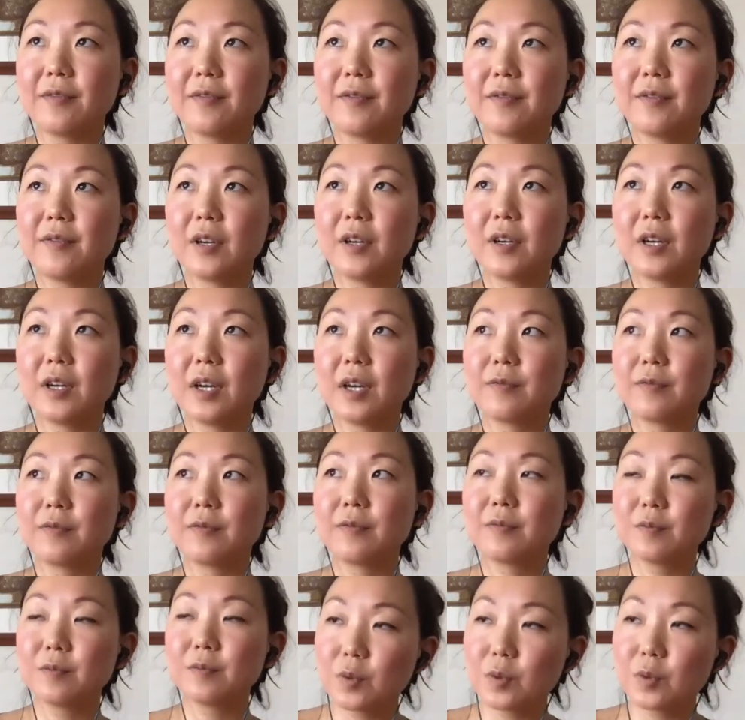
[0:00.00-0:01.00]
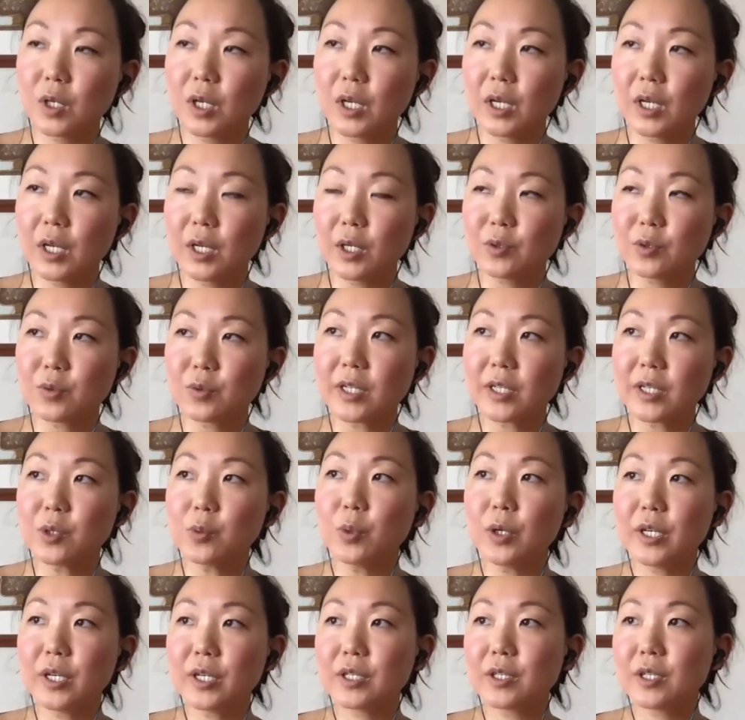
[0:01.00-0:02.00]
I've tried to
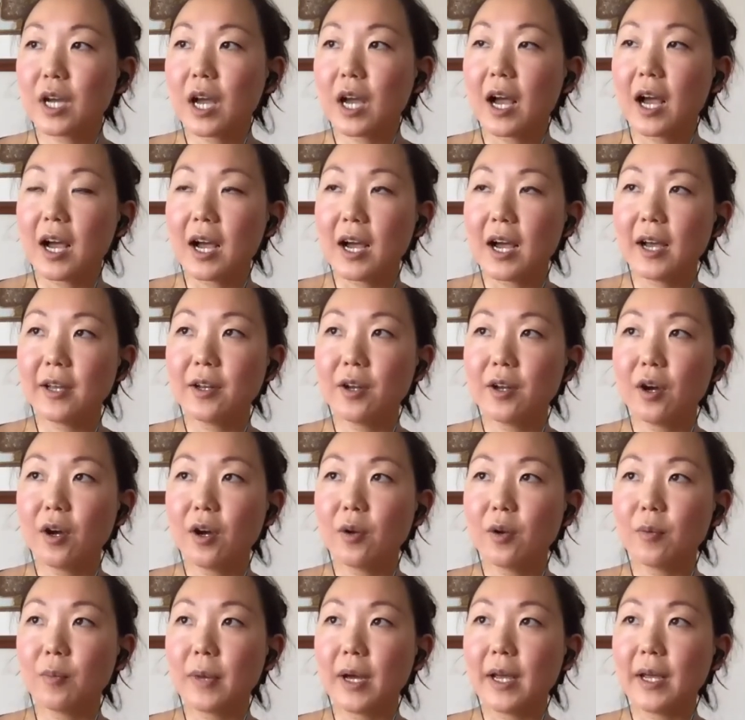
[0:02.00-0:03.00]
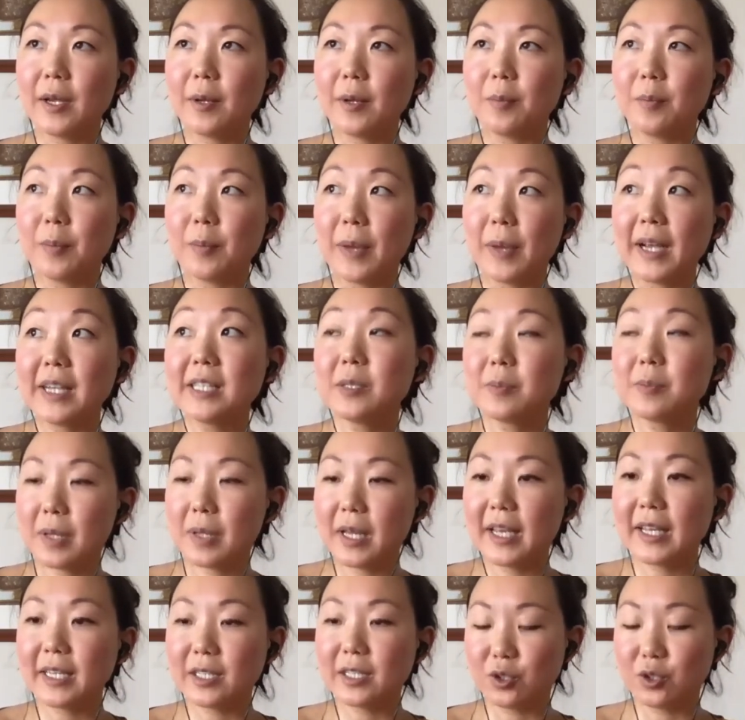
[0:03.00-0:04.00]
work hard on my bass
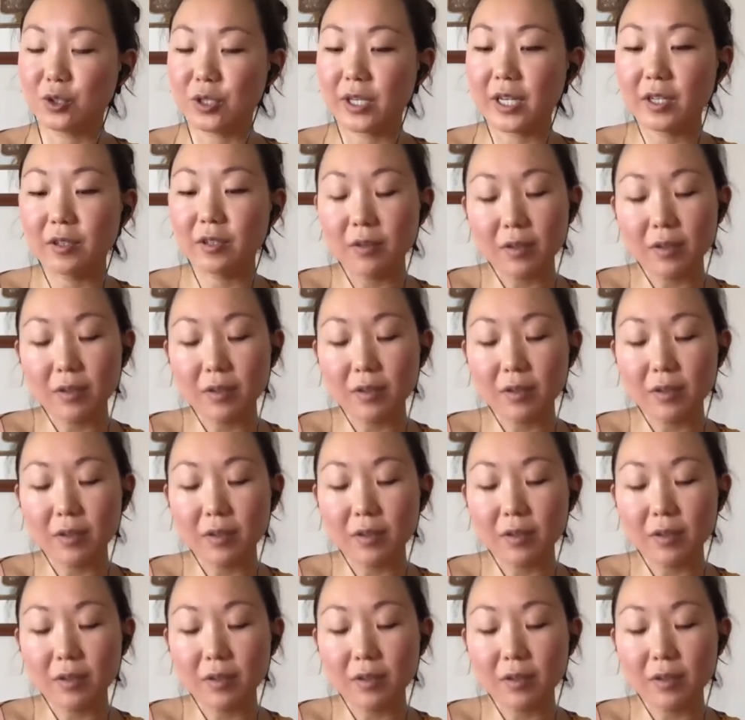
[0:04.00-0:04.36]
playing in general.